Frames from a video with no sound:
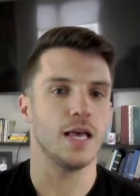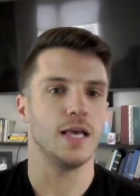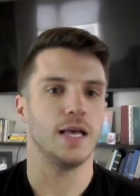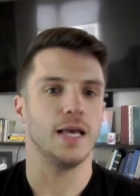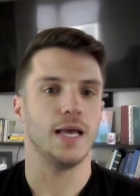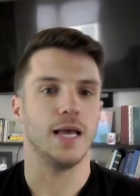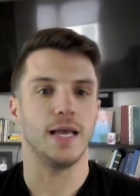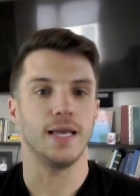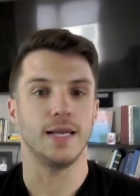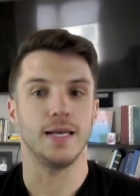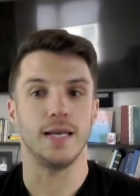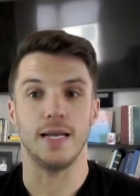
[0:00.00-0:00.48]

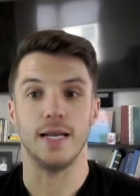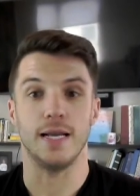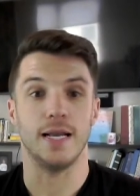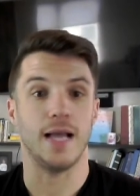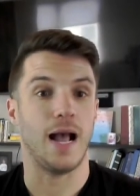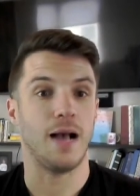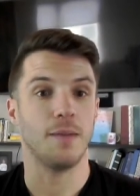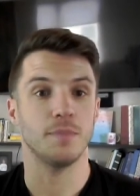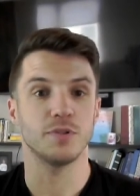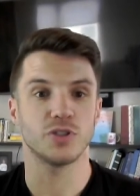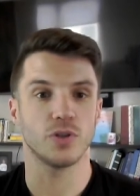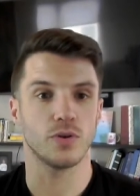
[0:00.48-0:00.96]
And it
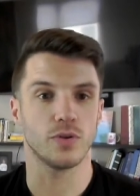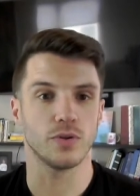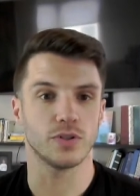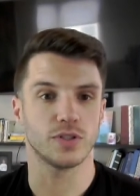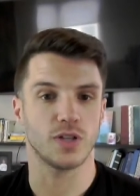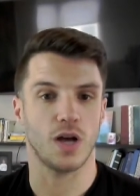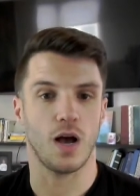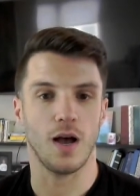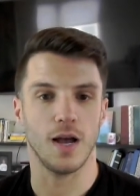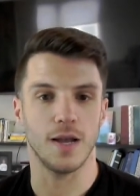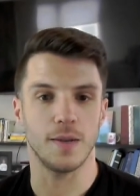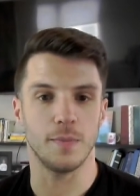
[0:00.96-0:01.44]
happens all the
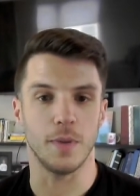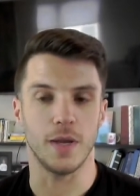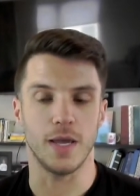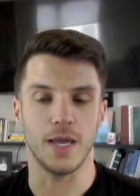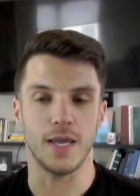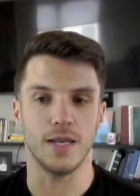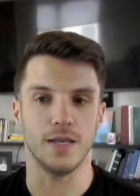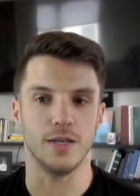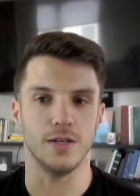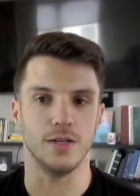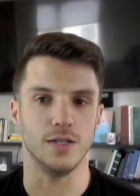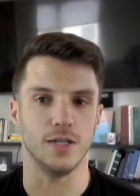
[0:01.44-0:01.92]
time,
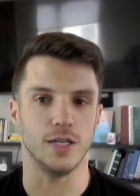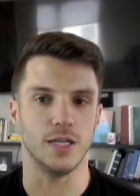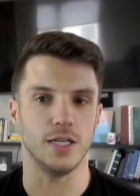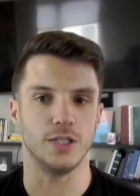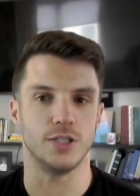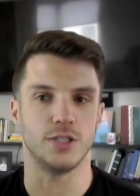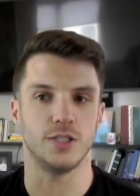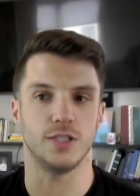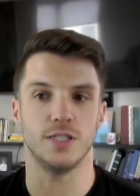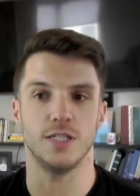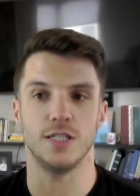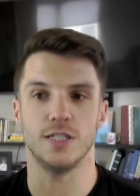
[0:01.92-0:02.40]
and
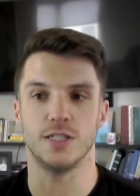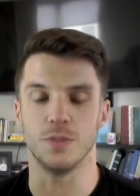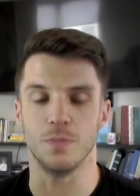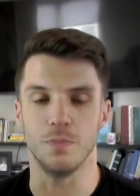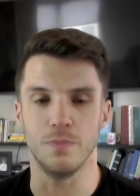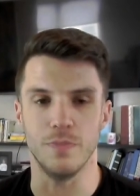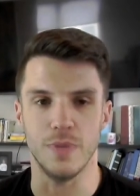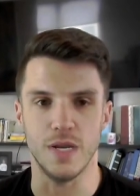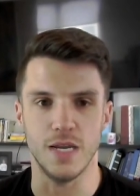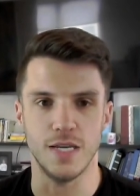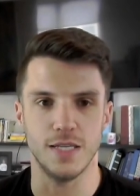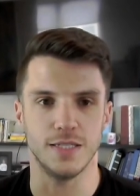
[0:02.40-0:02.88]
it's, it's
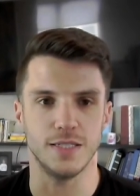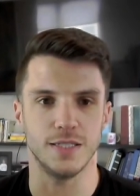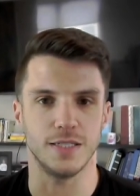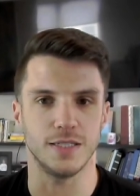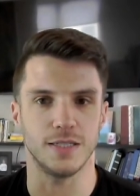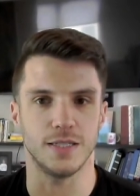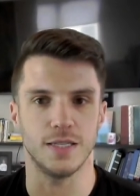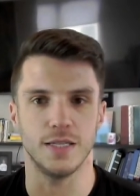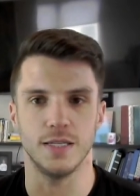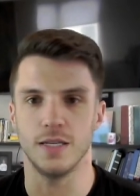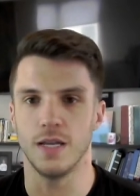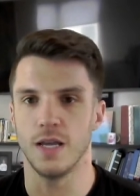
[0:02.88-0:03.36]
amazing
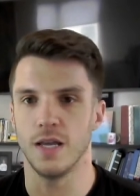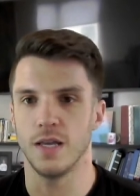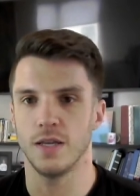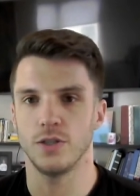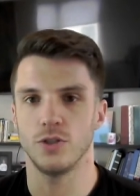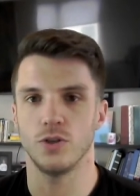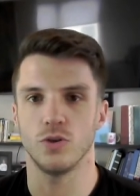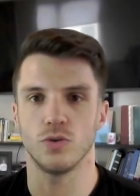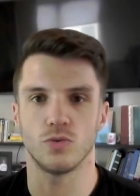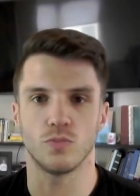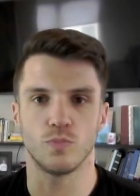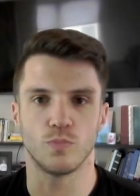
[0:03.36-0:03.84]
that,
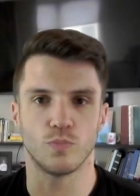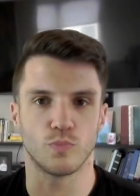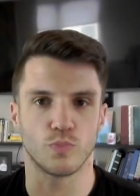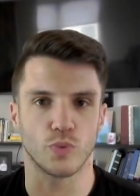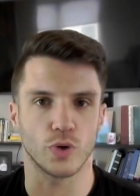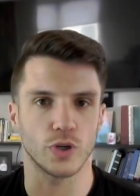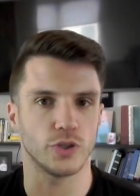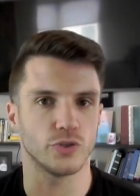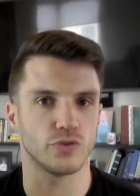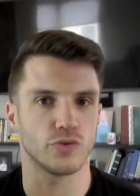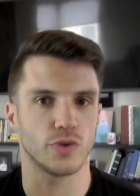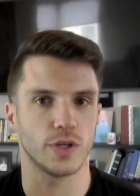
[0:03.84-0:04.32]
you know,
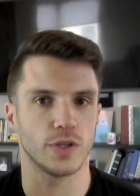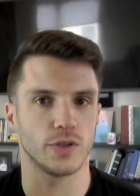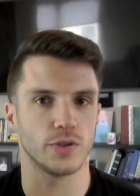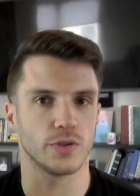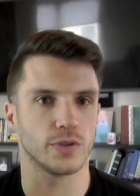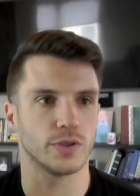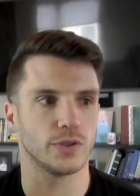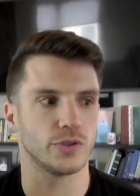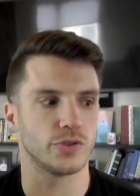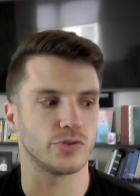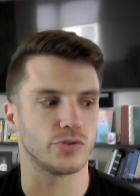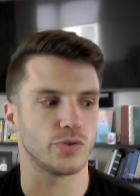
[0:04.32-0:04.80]
Bring a Trailer
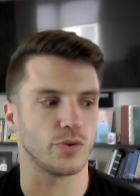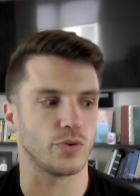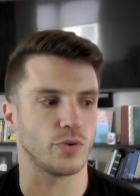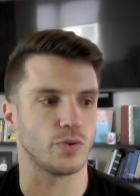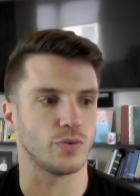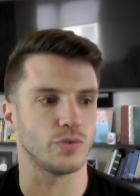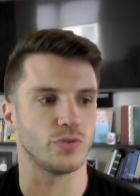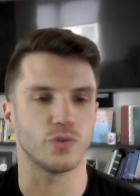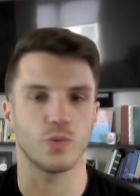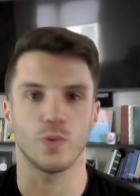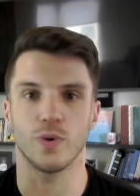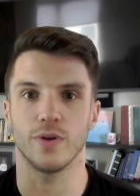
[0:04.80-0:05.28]
has sold
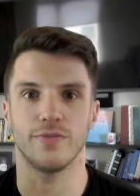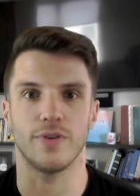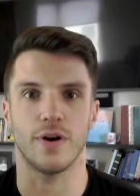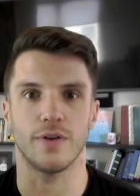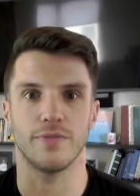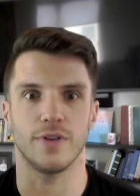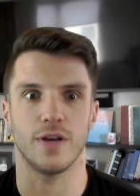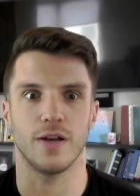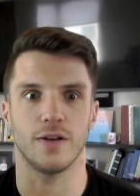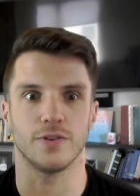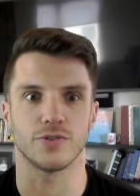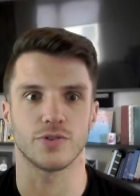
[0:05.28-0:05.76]
twenty-five
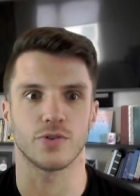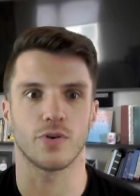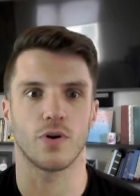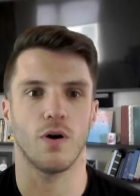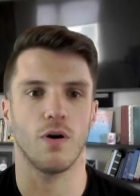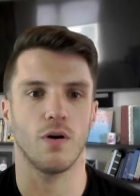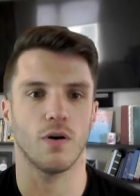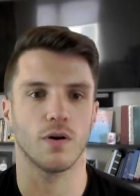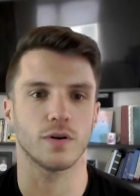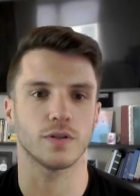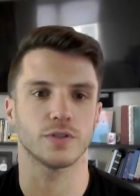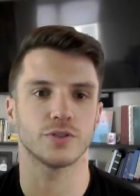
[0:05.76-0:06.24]
thousand
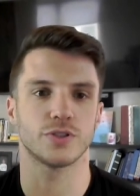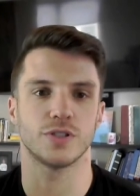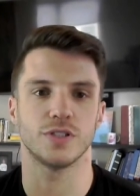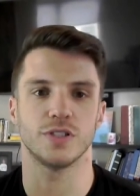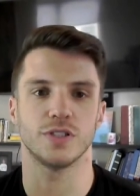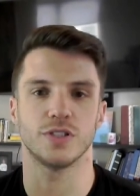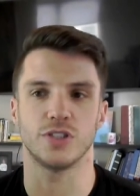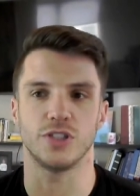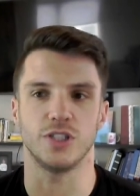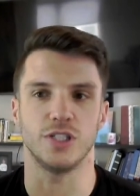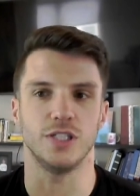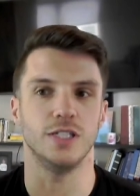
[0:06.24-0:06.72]
cars
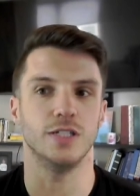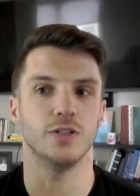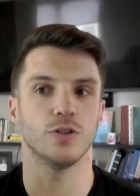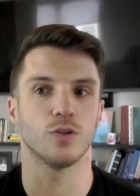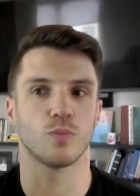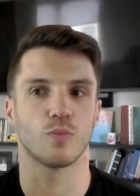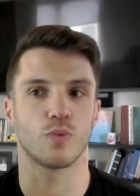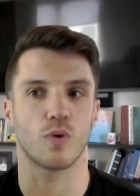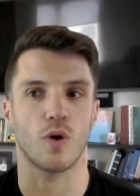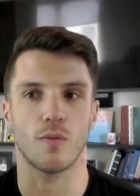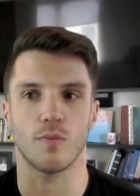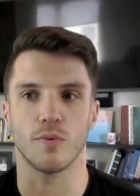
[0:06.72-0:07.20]
this year
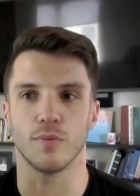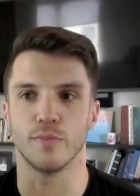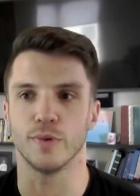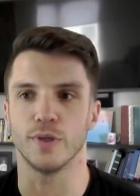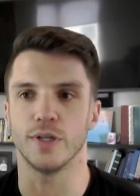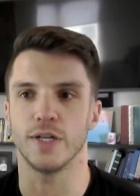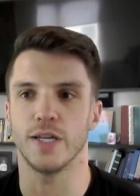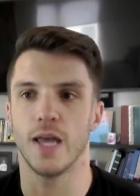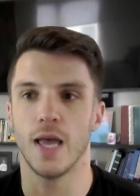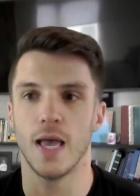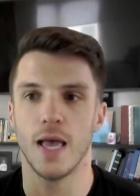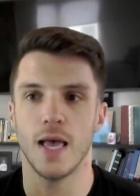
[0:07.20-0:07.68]

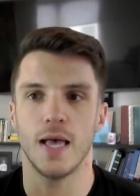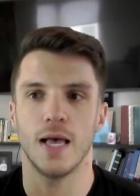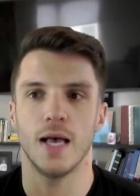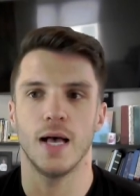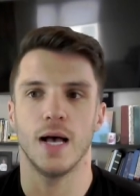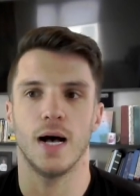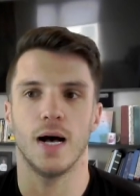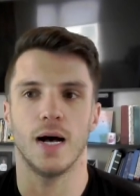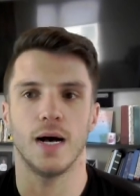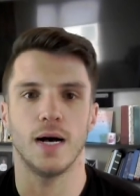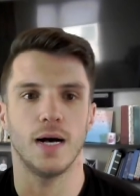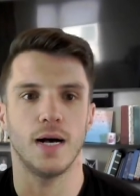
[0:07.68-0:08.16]
probably,
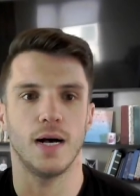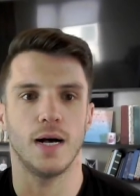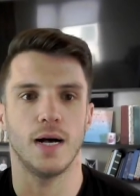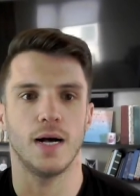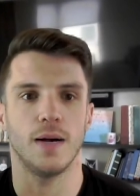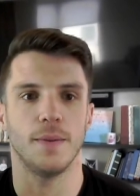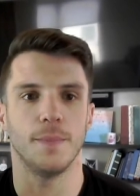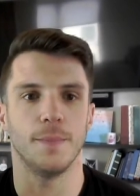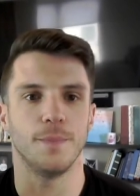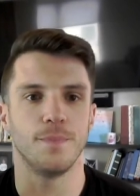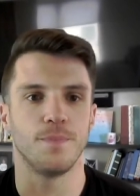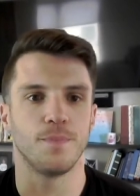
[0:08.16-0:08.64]

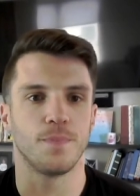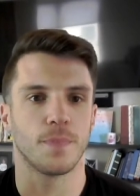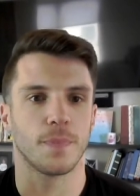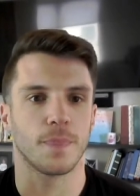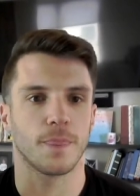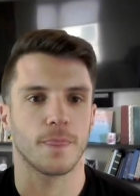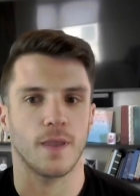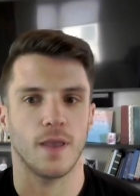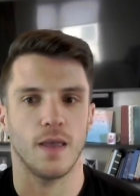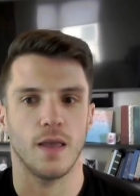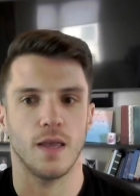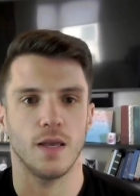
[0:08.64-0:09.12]
um,
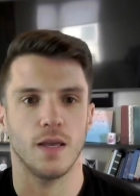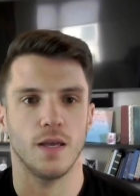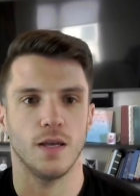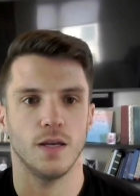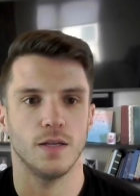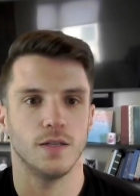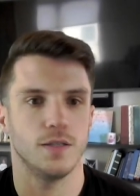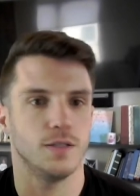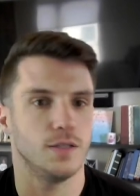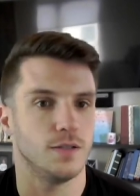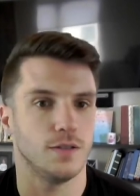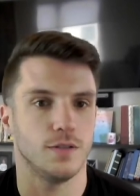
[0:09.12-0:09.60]

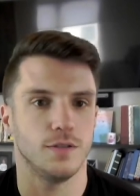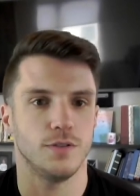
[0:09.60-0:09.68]
and